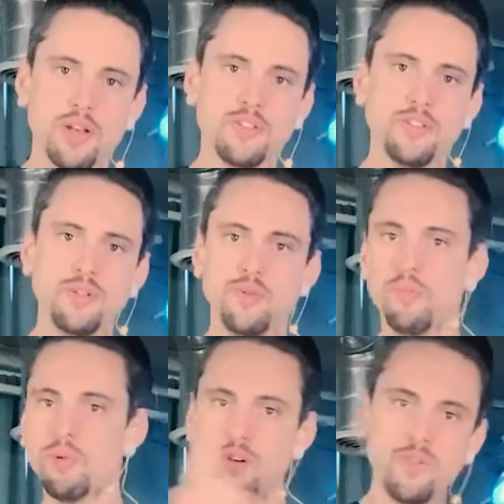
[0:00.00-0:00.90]
to
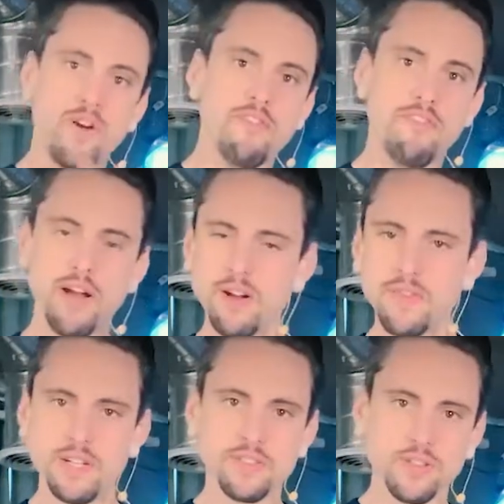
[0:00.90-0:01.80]
move very,
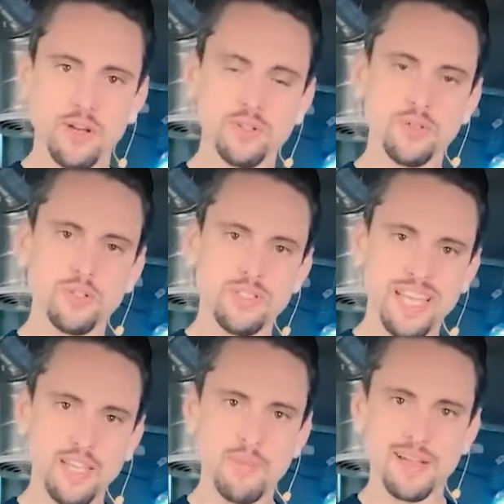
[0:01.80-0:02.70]
very slow, so it should
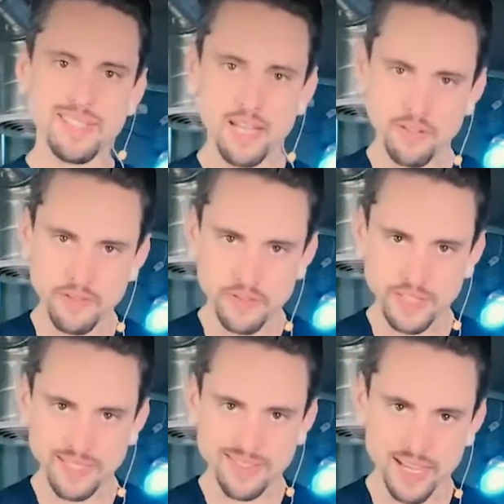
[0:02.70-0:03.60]
take you about 10 to
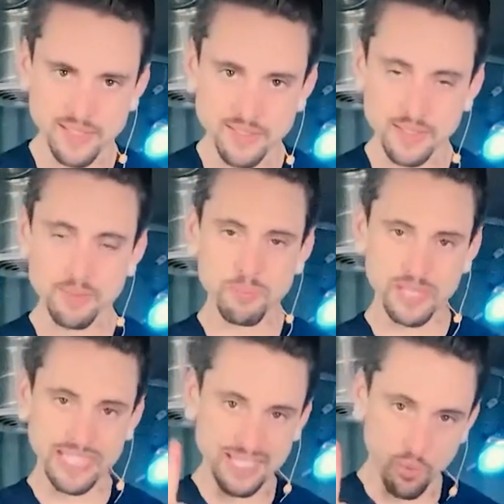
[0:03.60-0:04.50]
15 seconds to
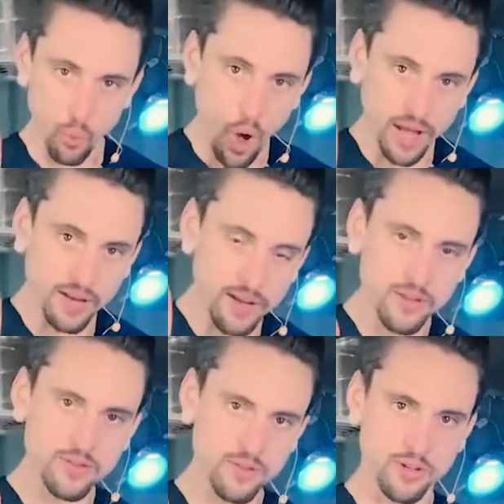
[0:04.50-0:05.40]
complete one
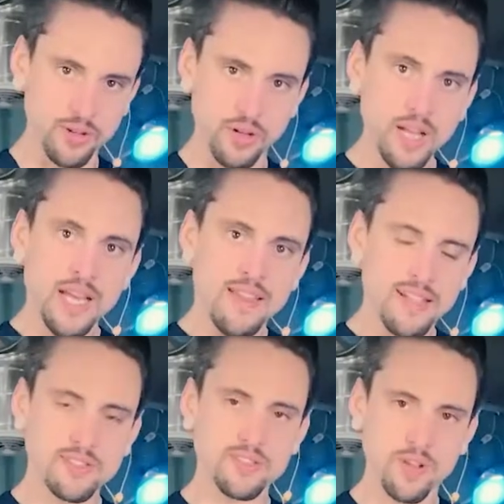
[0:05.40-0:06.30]
circle.
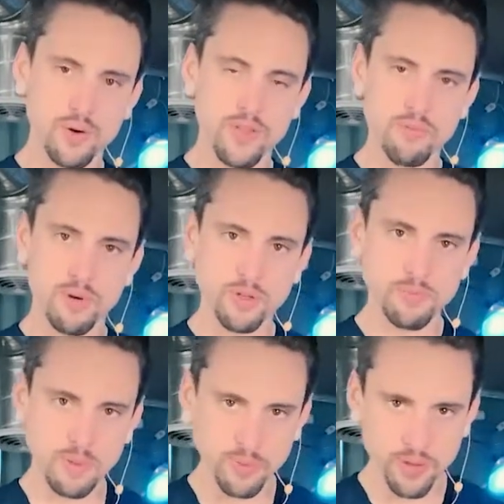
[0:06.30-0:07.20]
That's slower than most
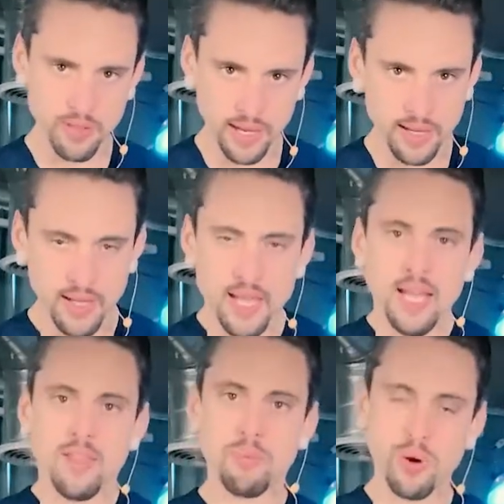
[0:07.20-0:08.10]
people think.
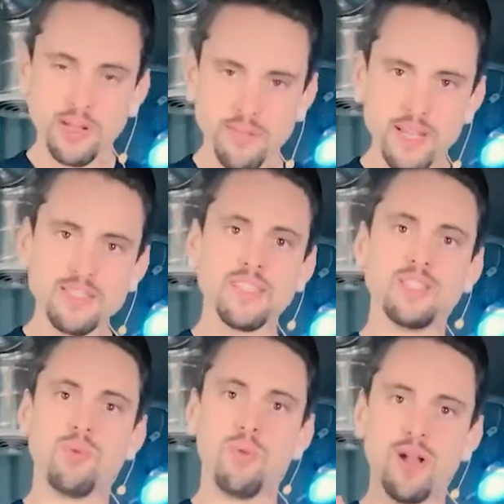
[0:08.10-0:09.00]
The point of this is
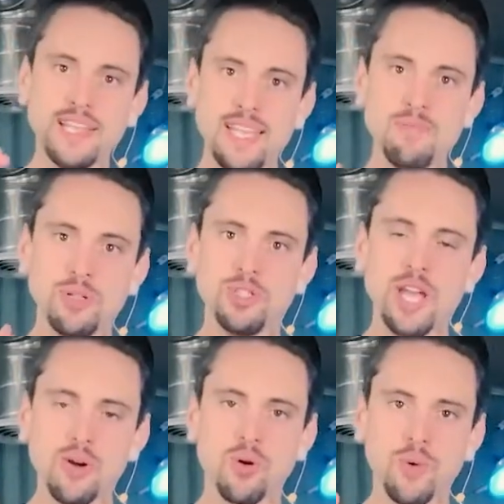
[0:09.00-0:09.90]
we want to keep your
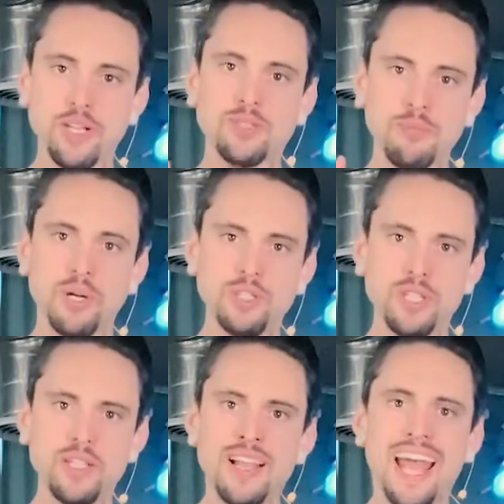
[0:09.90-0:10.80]
general range of
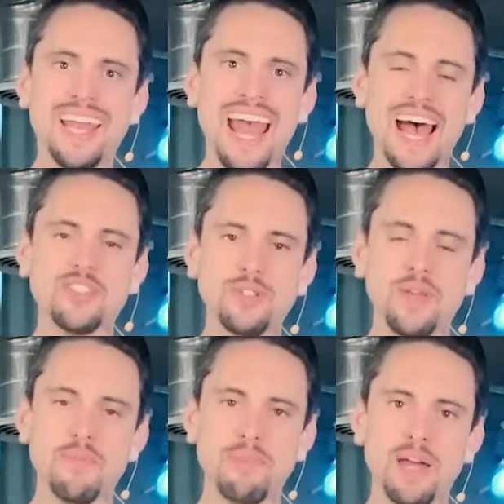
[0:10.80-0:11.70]
motion, and as you
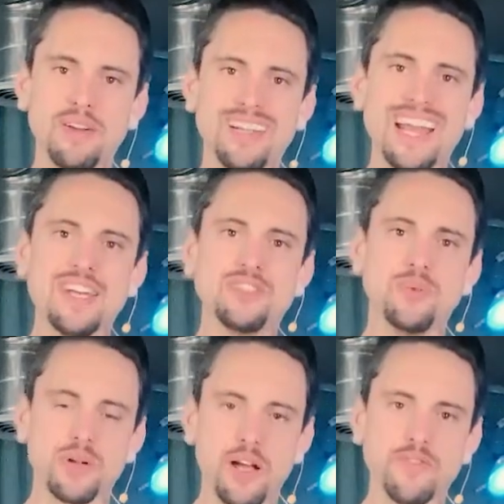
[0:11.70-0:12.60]
get better and as you
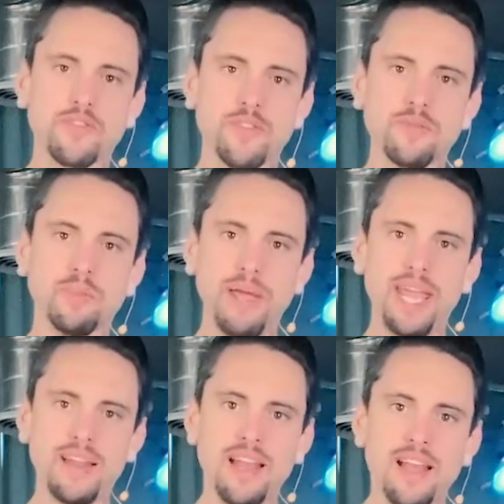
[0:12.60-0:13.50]
recover from your
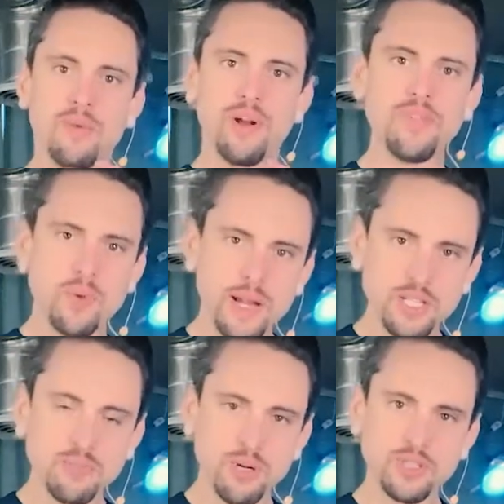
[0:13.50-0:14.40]
pain, whatever range
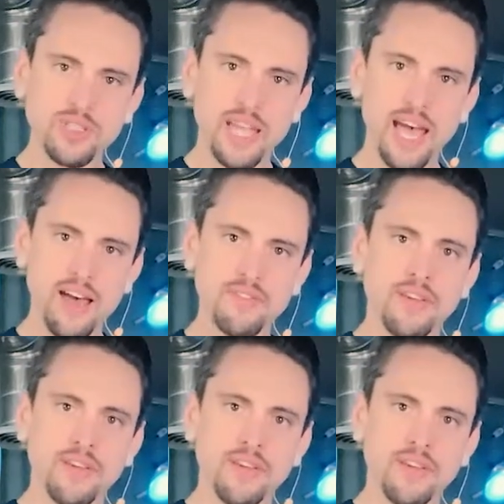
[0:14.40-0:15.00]
of motion you have,